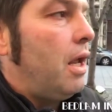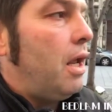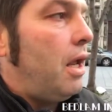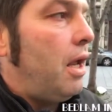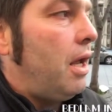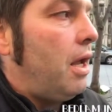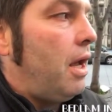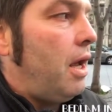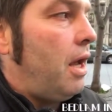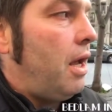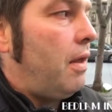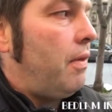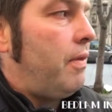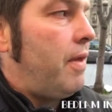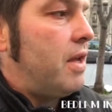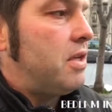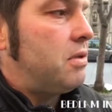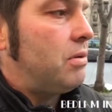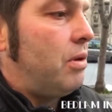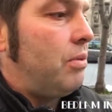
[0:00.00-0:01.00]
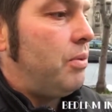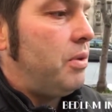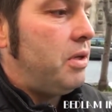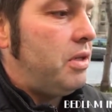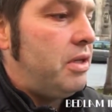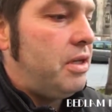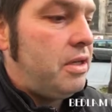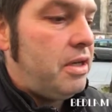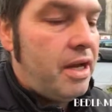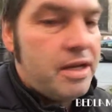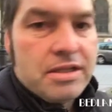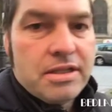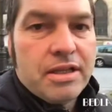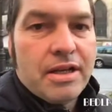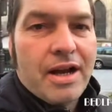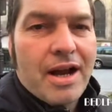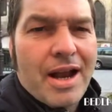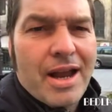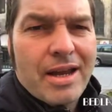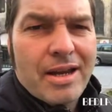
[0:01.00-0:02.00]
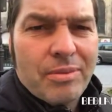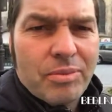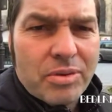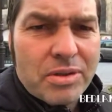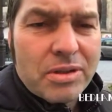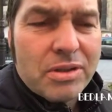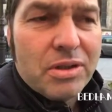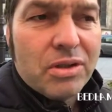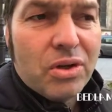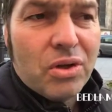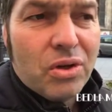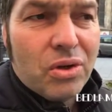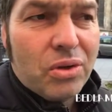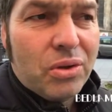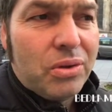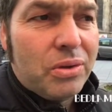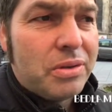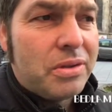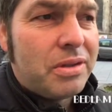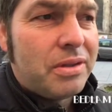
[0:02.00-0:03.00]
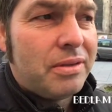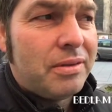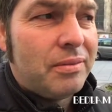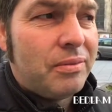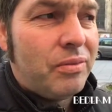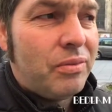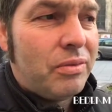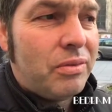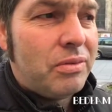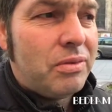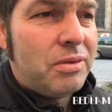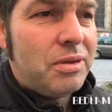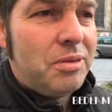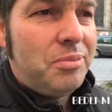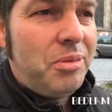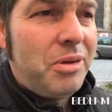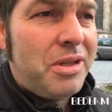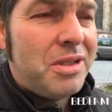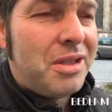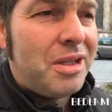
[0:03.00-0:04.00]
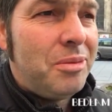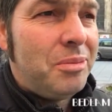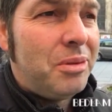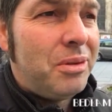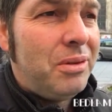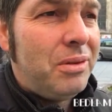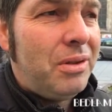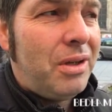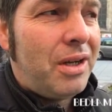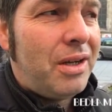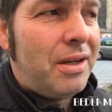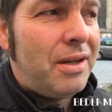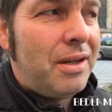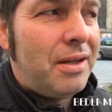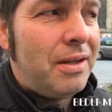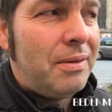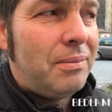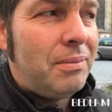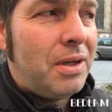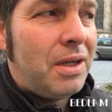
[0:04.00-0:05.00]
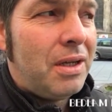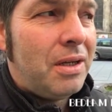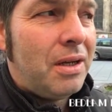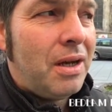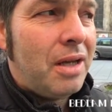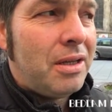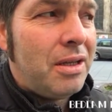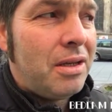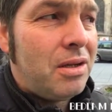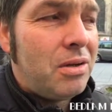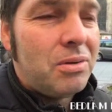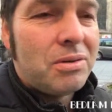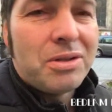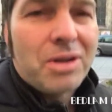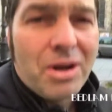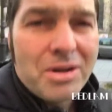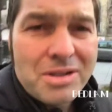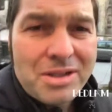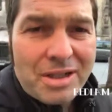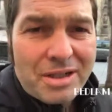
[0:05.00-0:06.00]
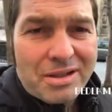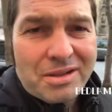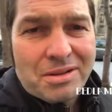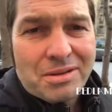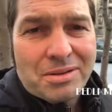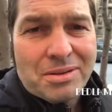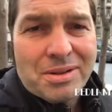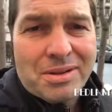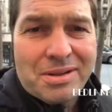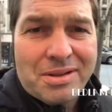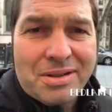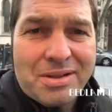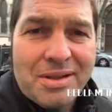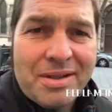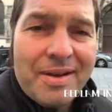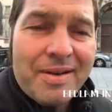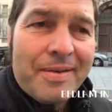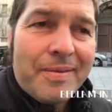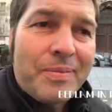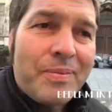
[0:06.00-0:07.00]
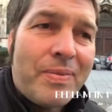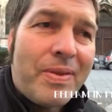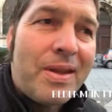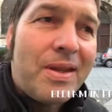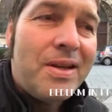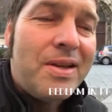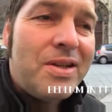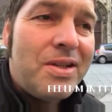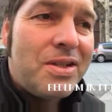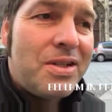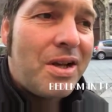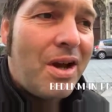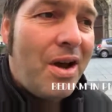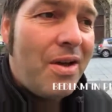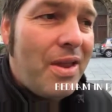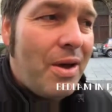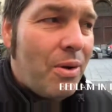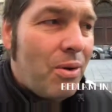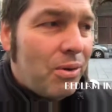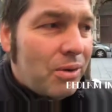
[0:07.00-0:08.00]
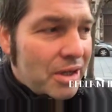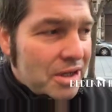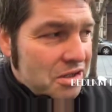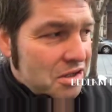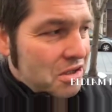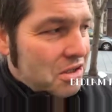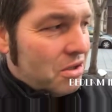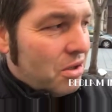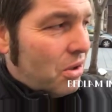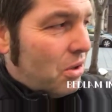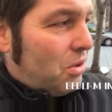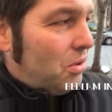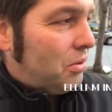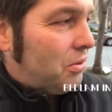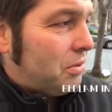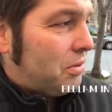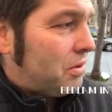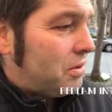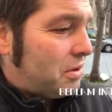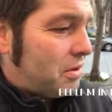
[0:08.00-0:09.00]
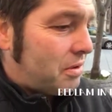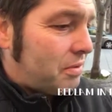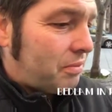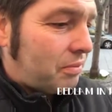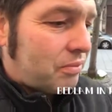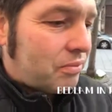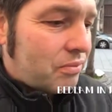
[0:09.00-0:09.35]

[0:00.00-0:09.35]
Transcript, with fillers: and that's what we did yesterday it was awesome it was pretty simple um, uh, I think called toxic tours so there were all these stalls